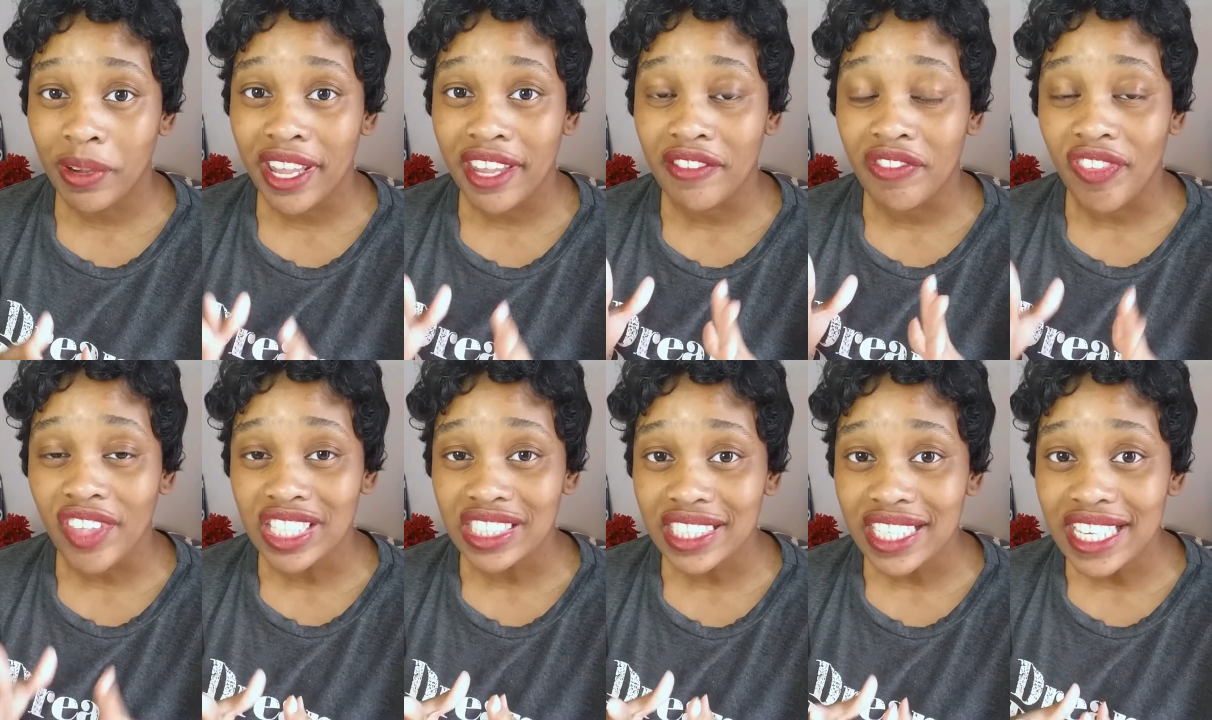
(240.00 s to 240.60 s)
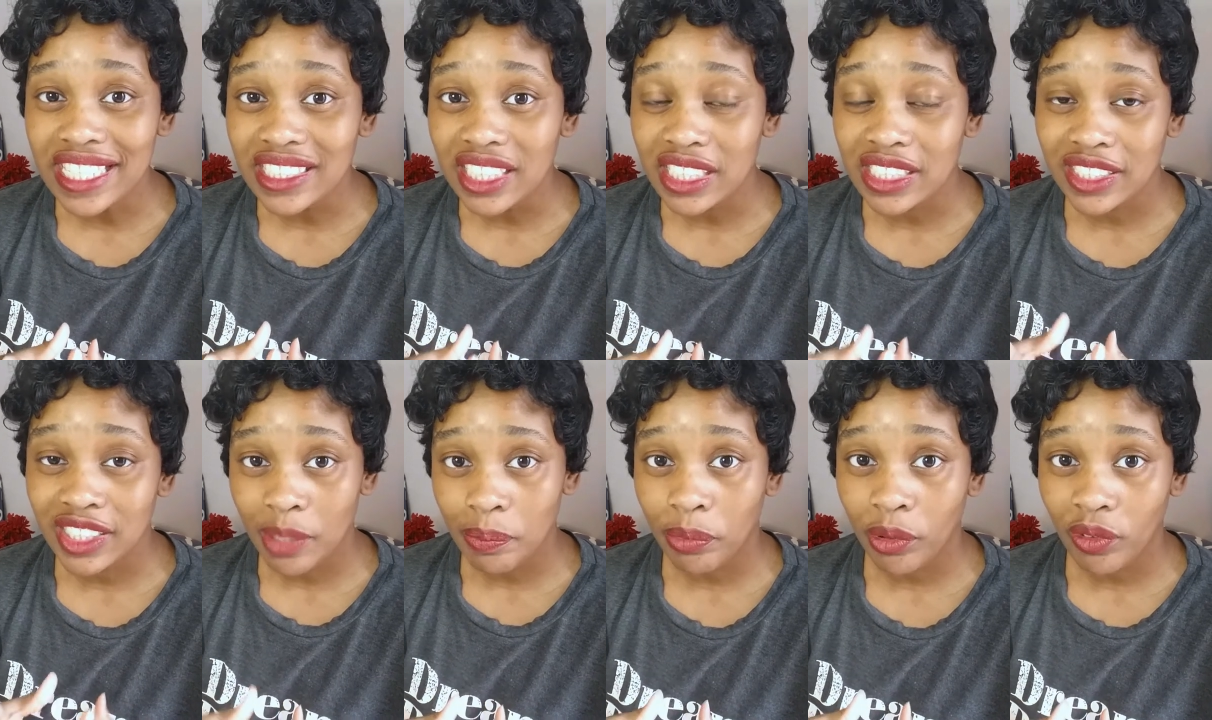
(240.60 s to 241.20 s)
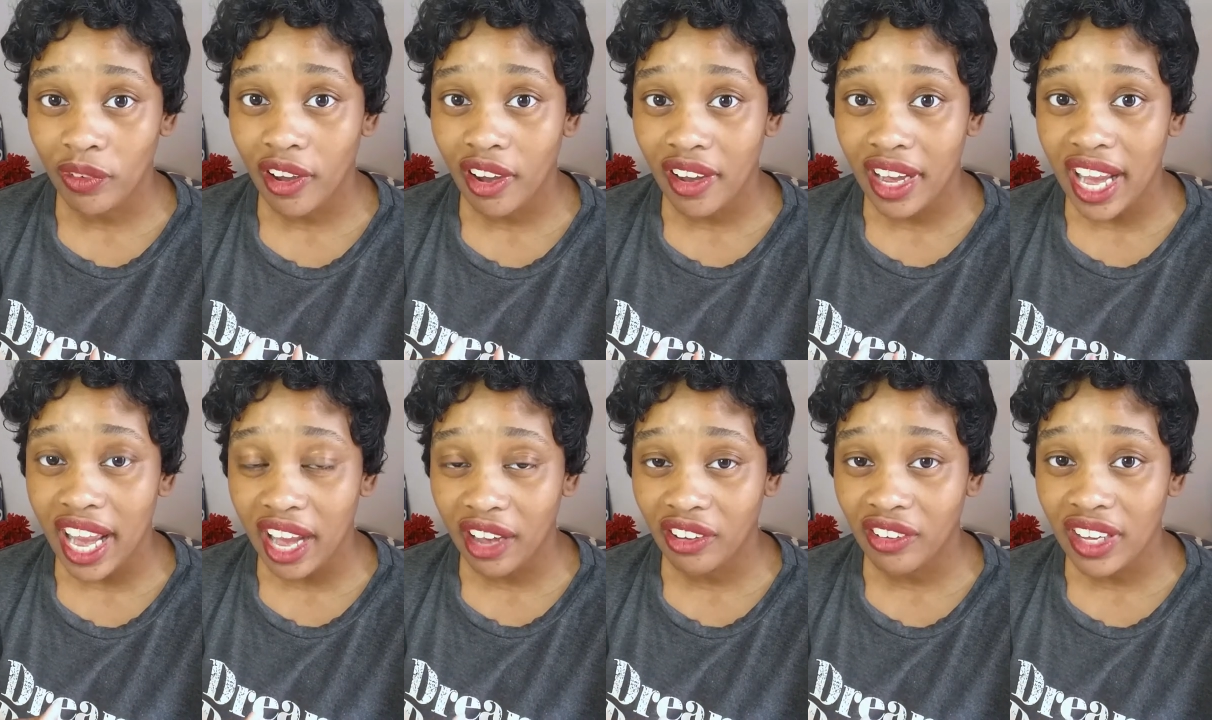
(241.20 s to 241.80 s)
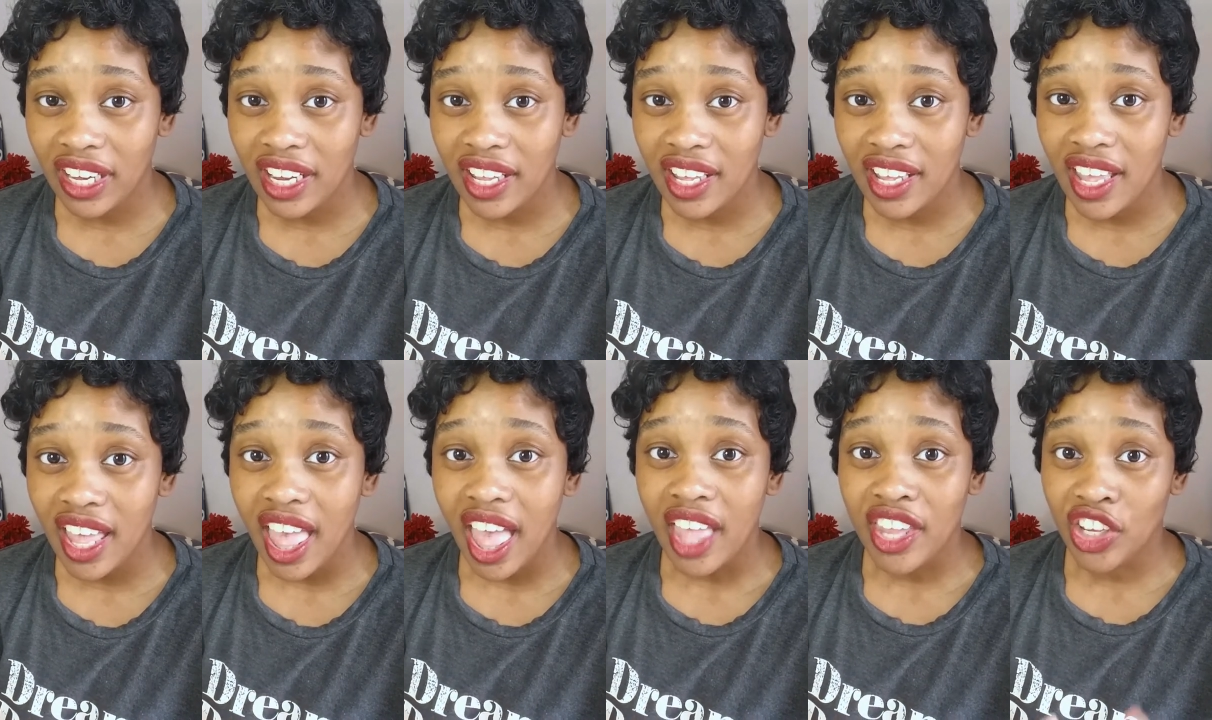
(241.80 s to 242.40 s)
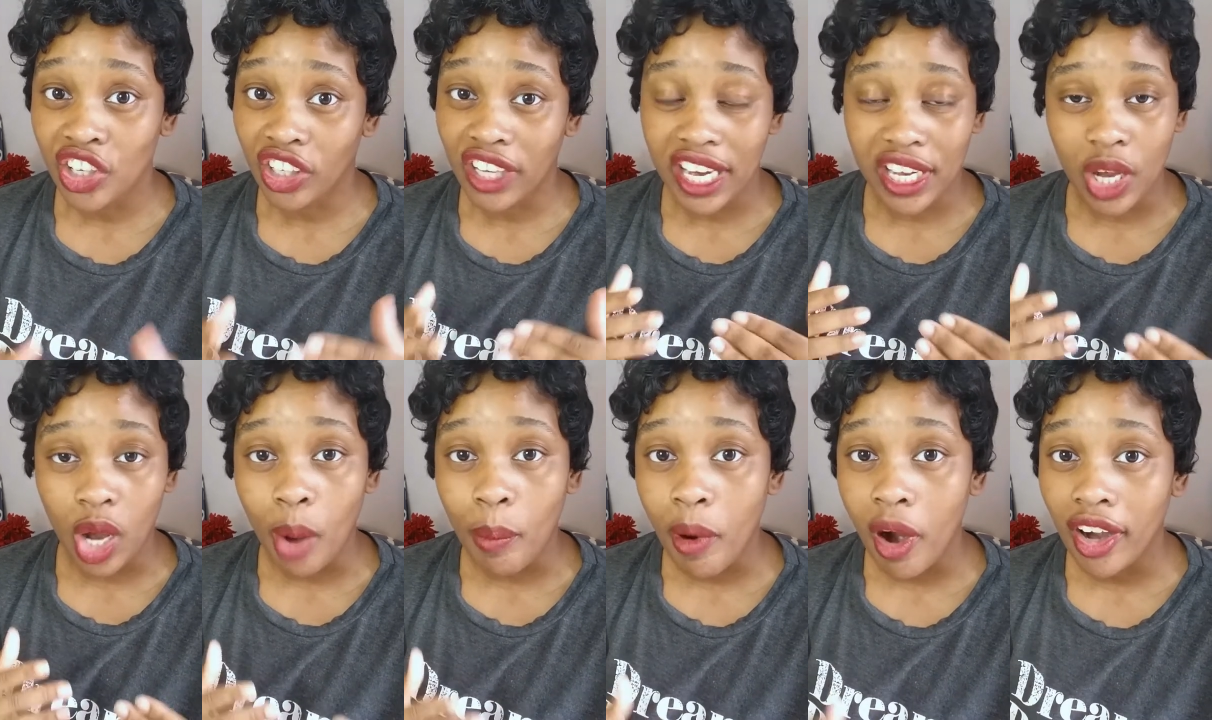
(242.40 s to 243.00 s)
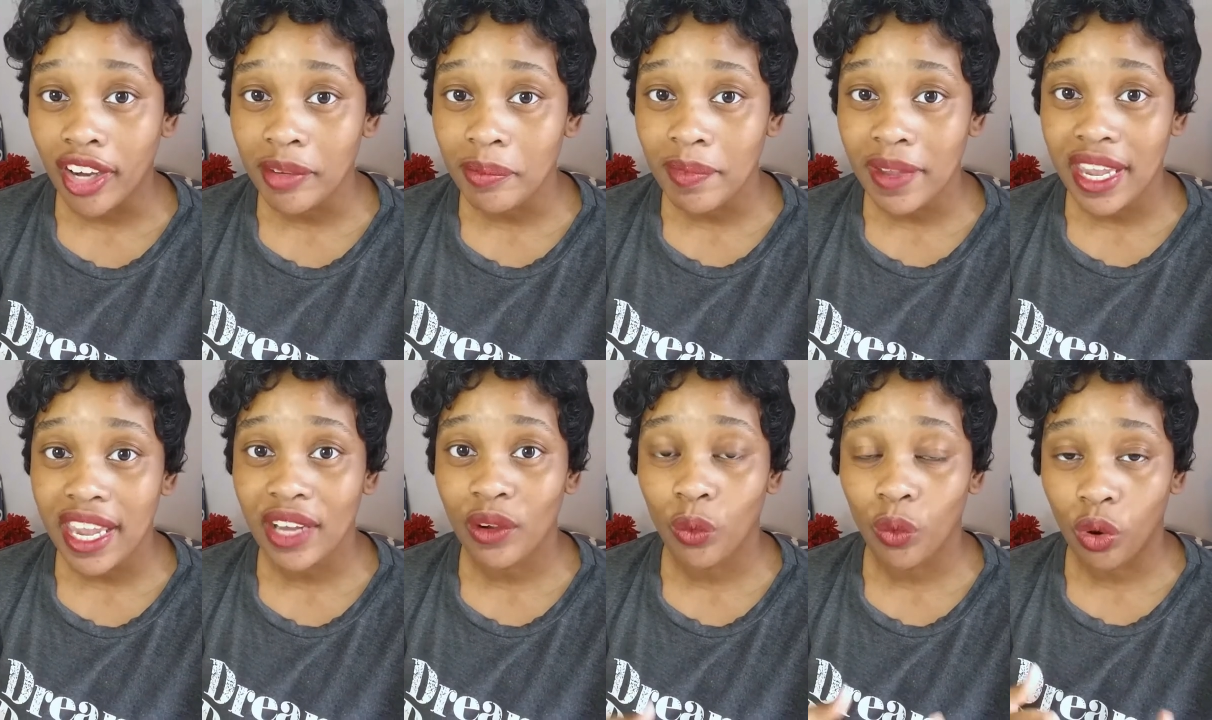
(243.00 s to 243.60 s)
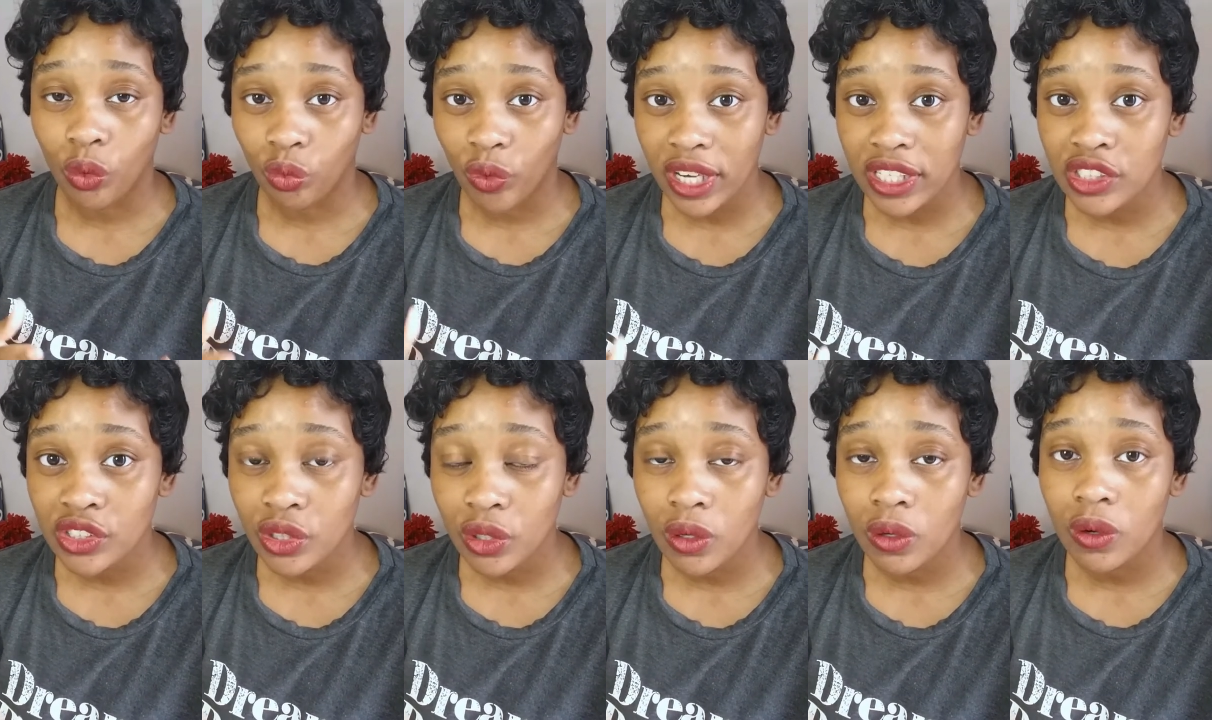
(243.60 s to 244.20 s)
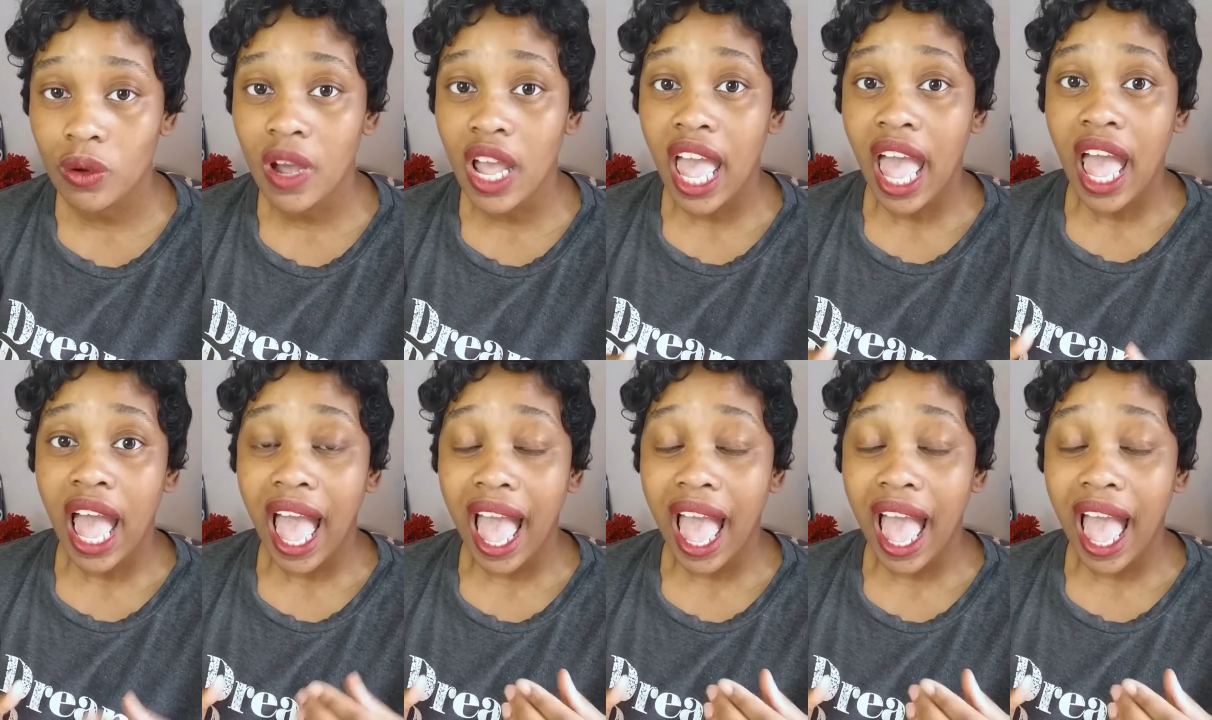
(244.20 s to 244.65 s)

but if this is a temporary area you're in an apartment or rental,